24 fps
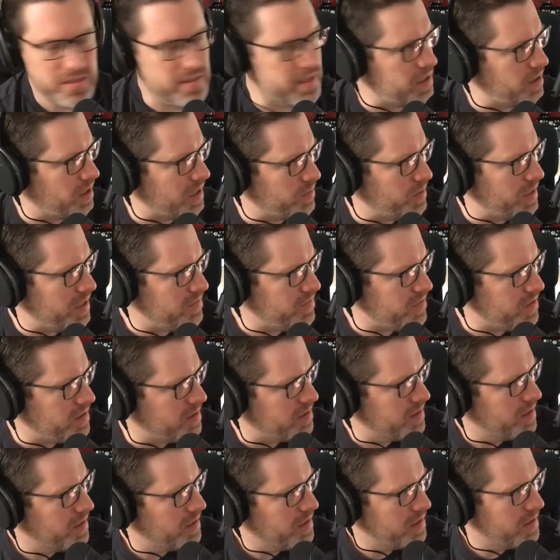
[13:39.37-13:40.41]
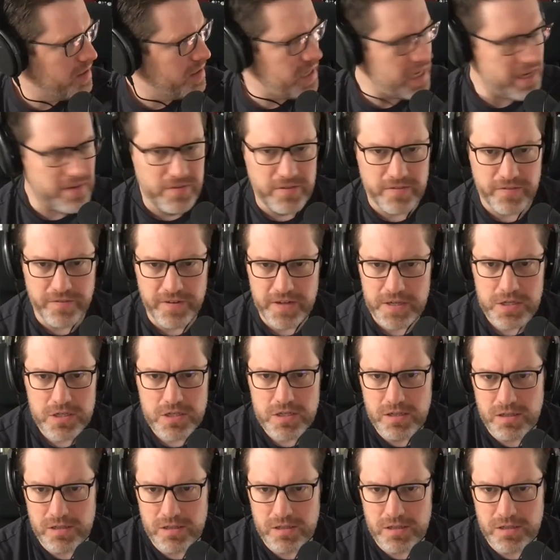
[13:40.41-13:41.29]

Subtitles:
Like, even fictional